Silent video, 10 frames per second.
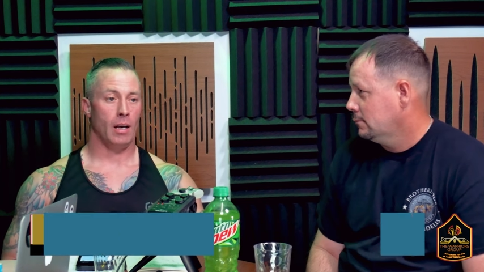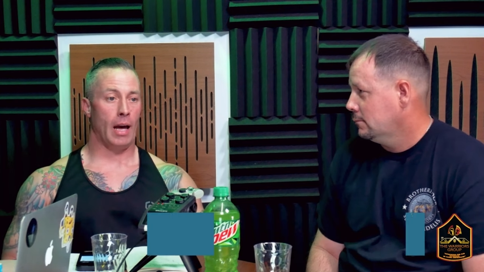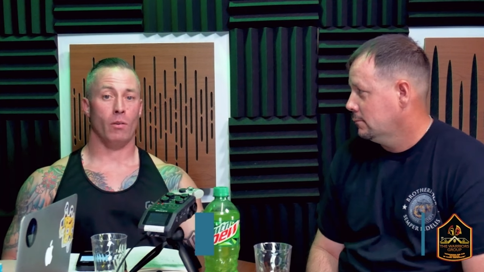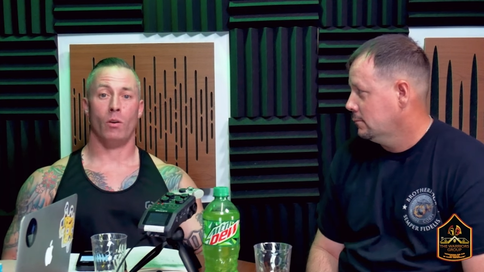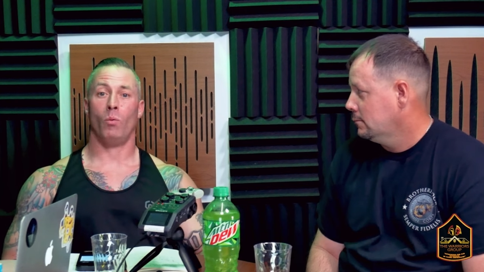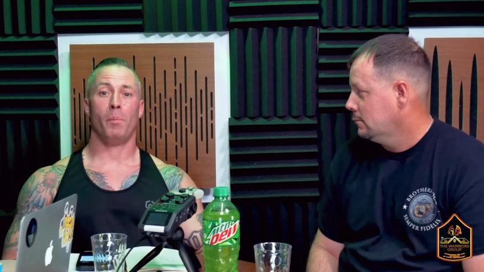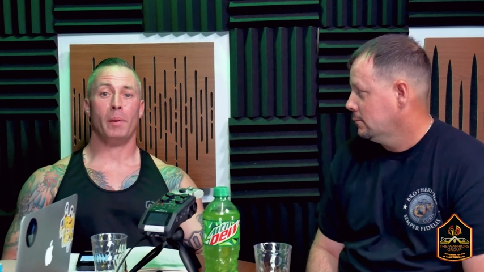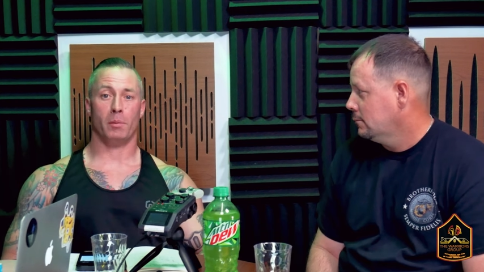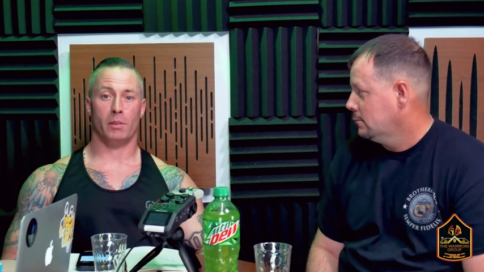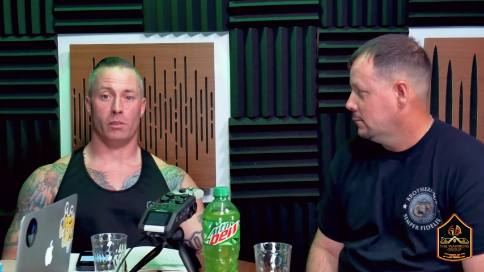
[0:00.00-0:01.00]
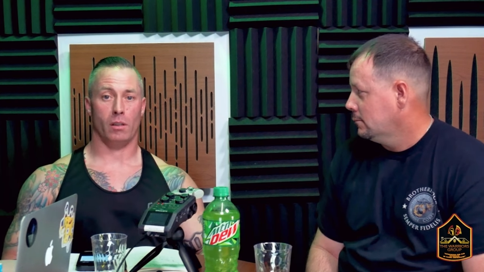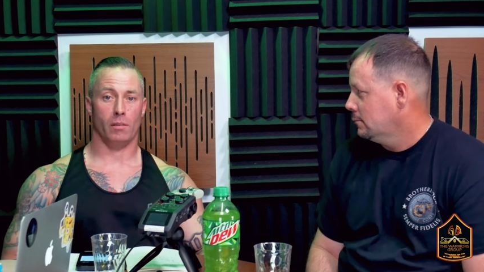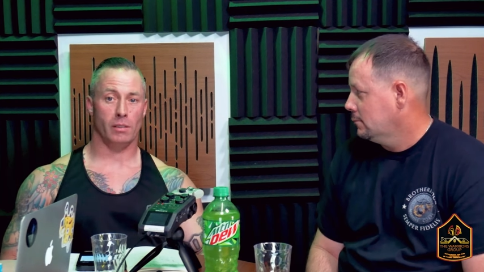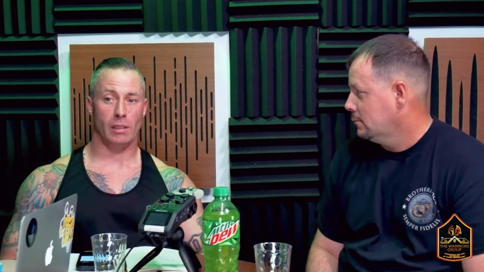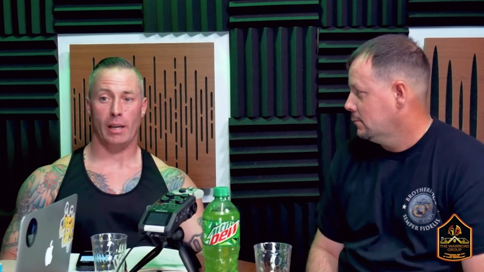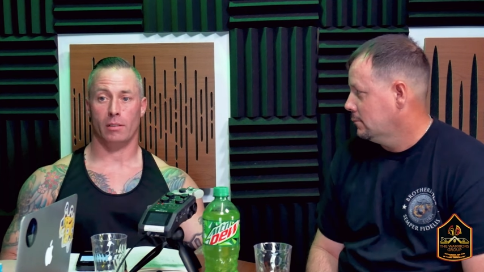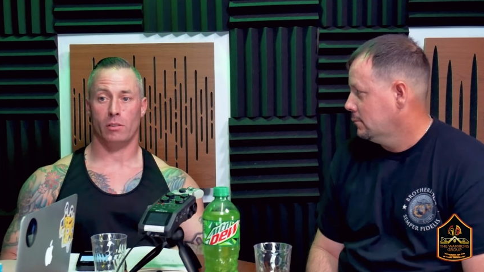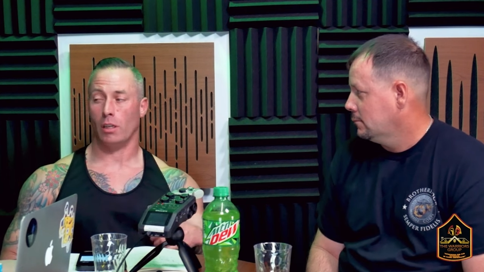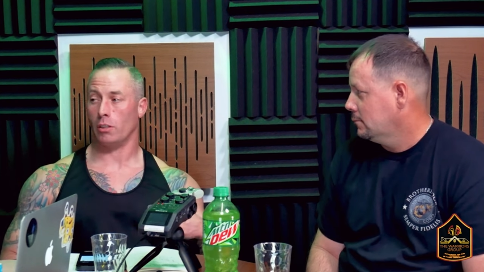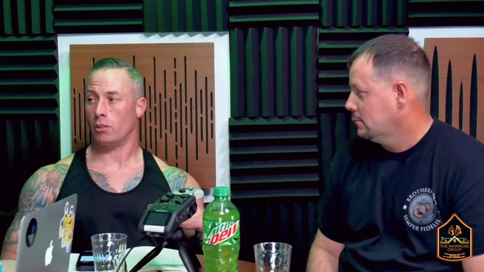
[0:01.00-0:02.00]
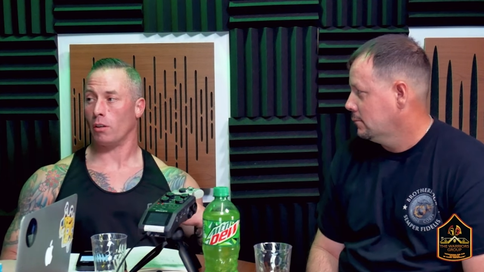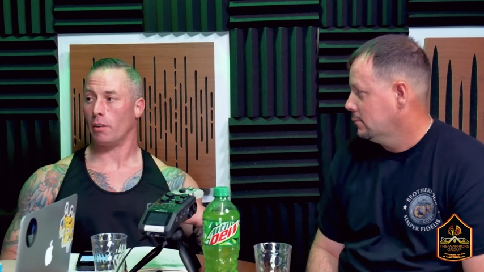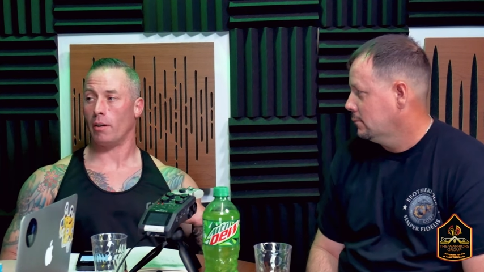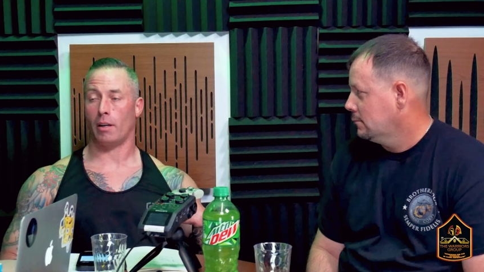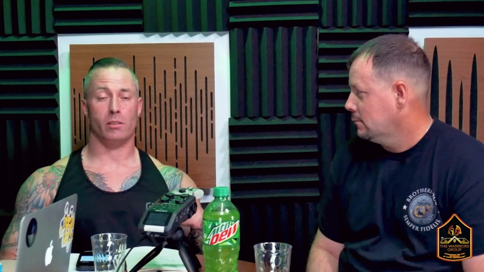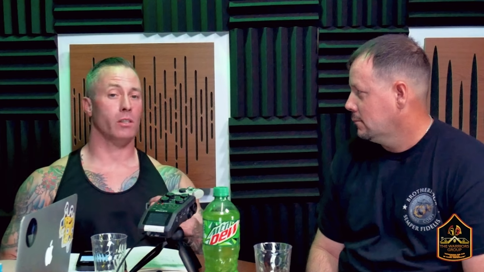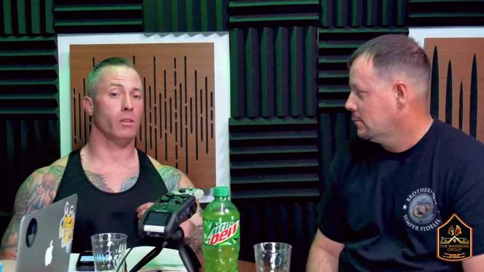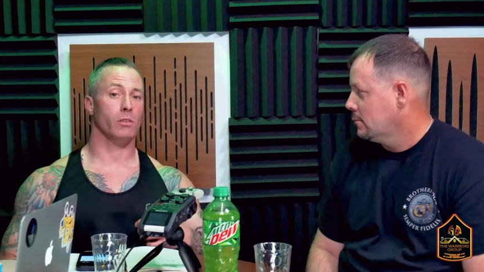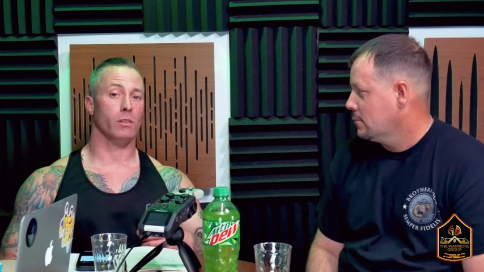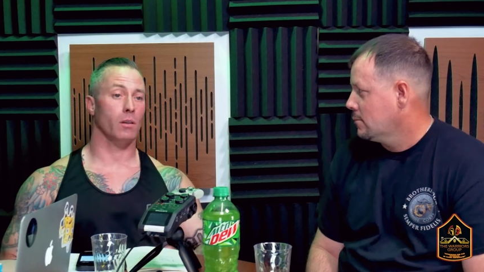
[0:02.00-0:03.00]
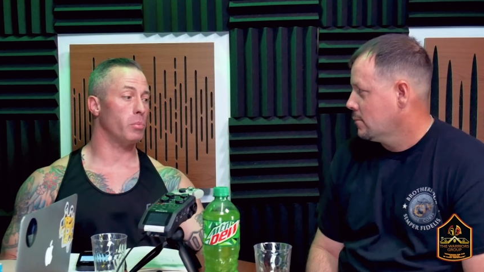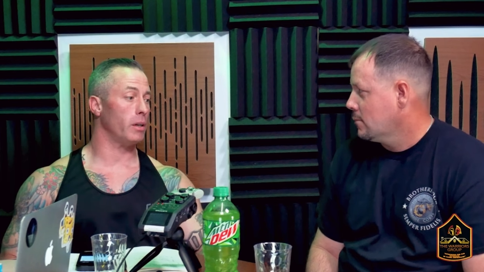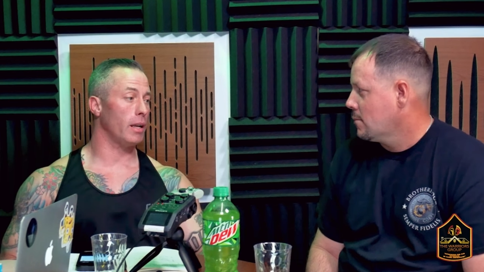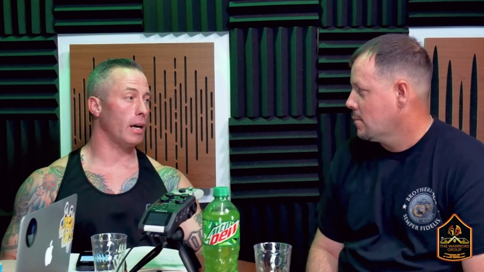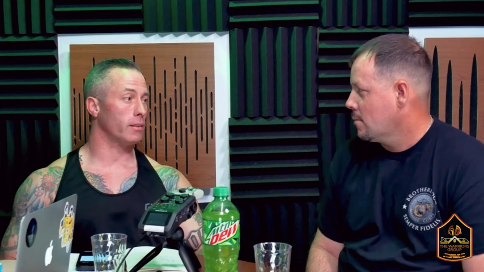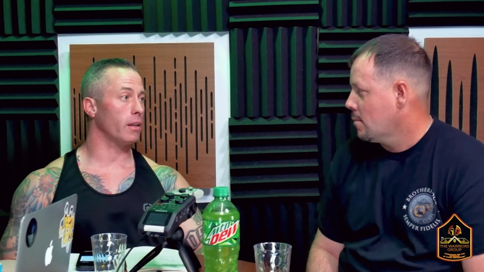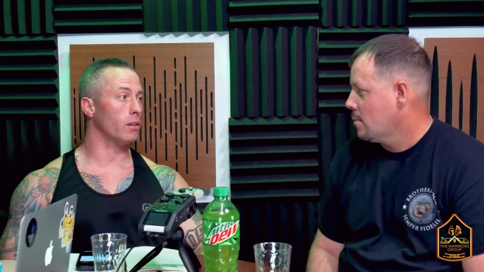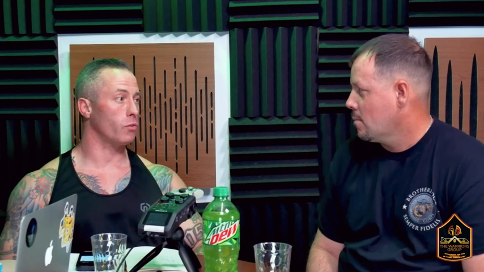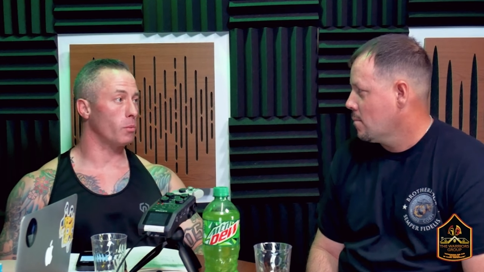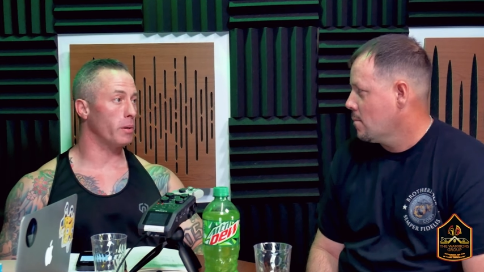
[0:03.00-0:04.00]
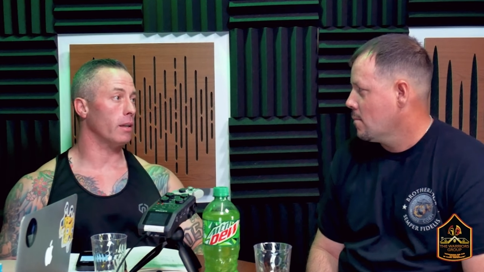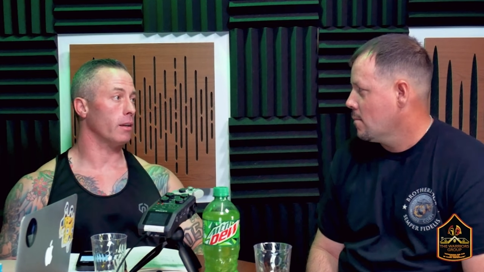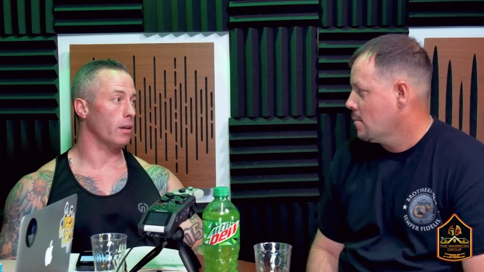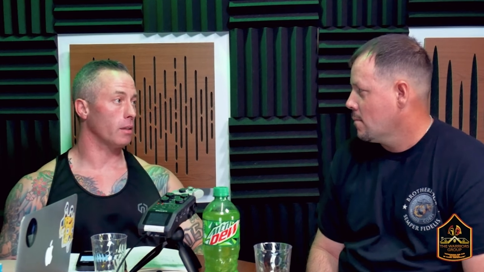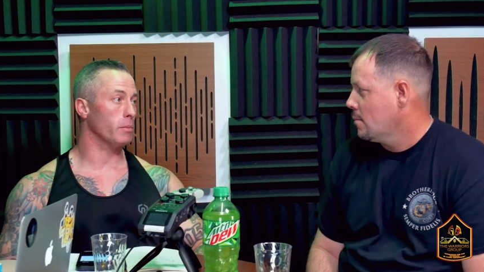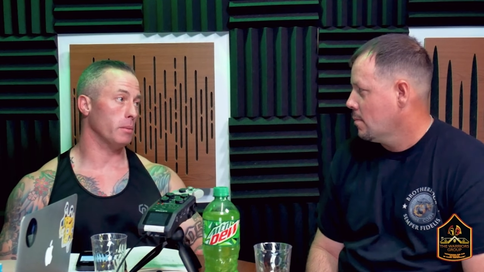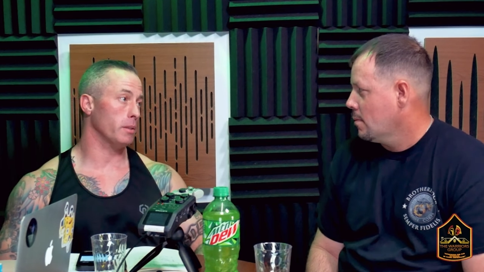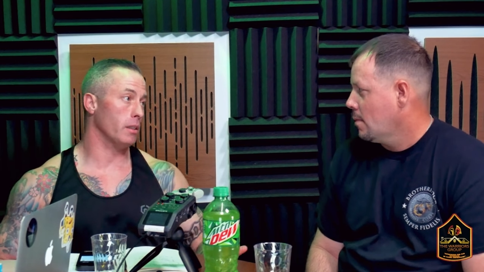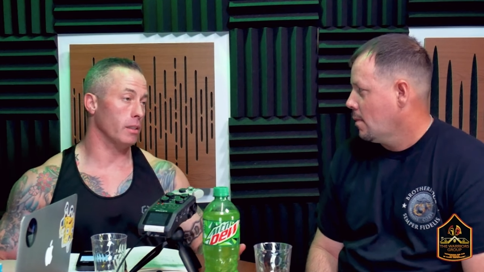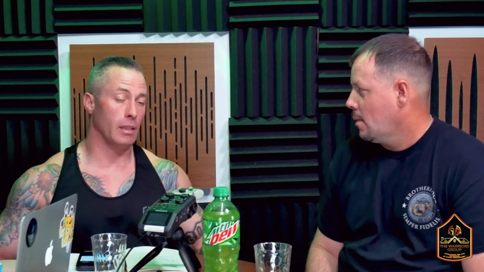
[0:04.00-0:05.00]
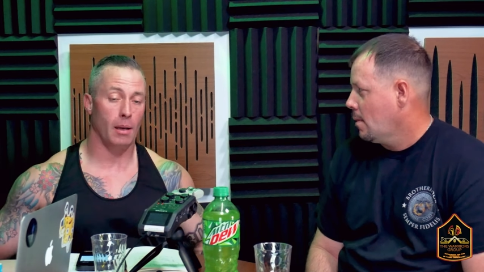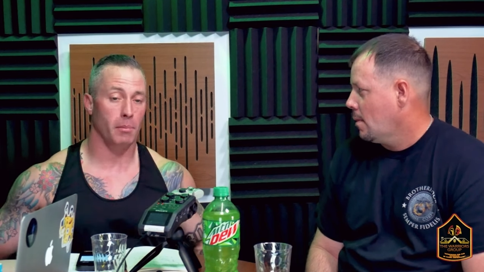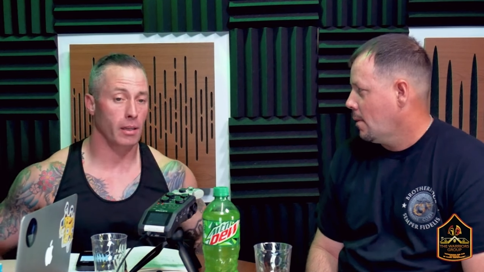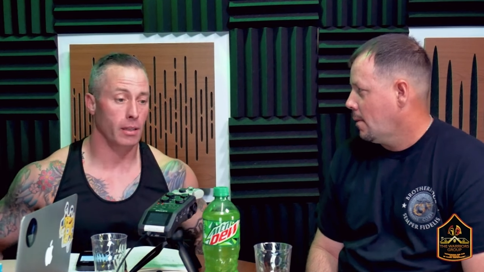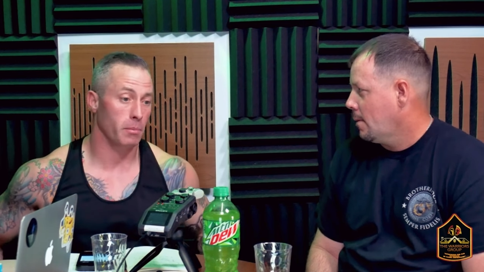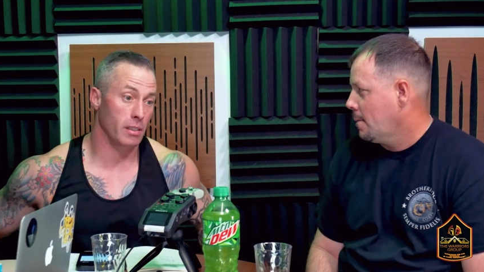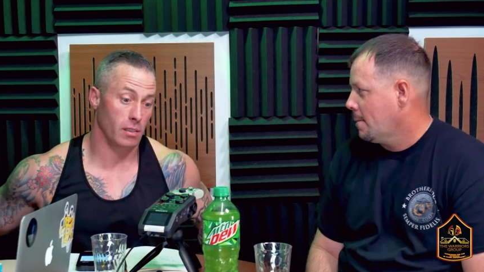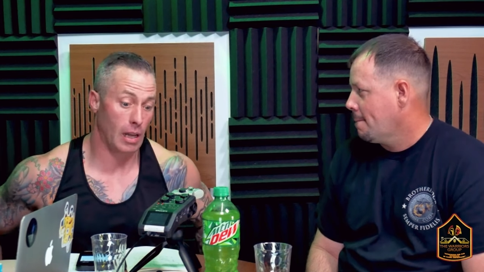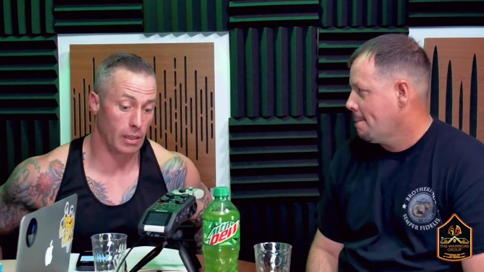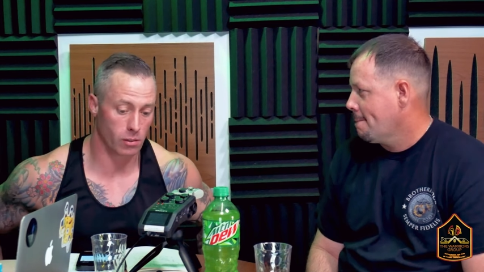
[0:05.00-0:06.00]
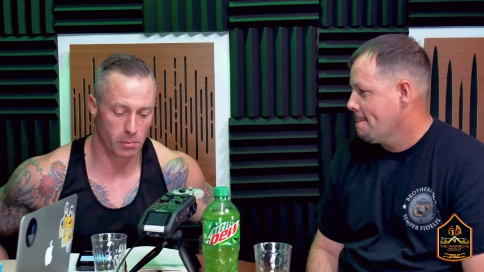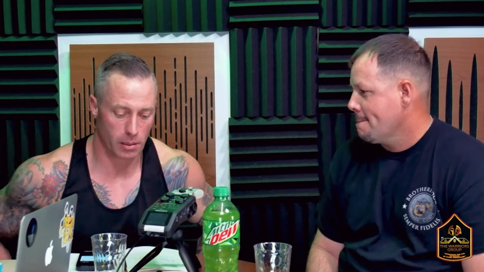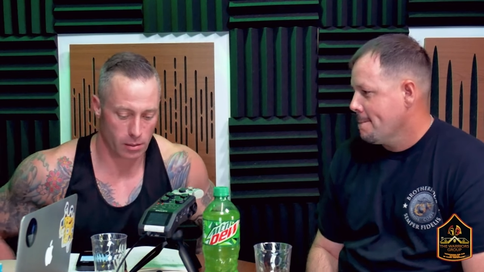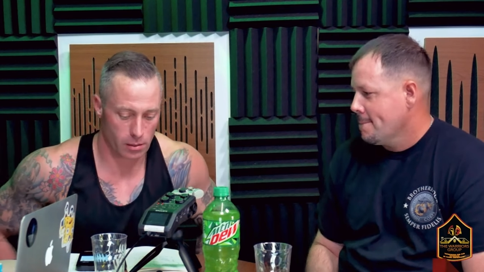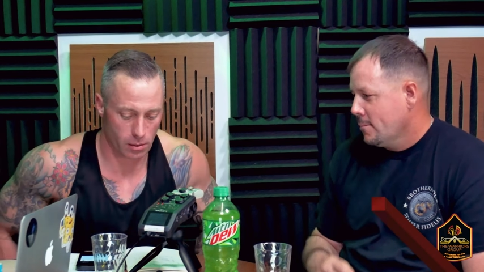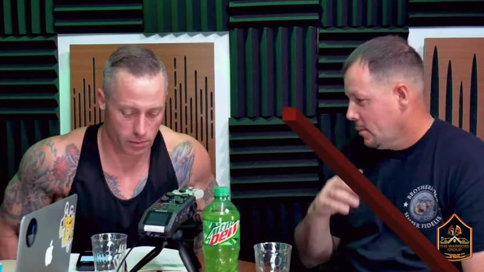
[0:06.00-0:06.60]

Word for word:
Speaker 1: I don't know what people deserve because I ain't judge, jury, or executioner, but I thank you for being here. I'm going to tell you that, man. It means a lot to me. So.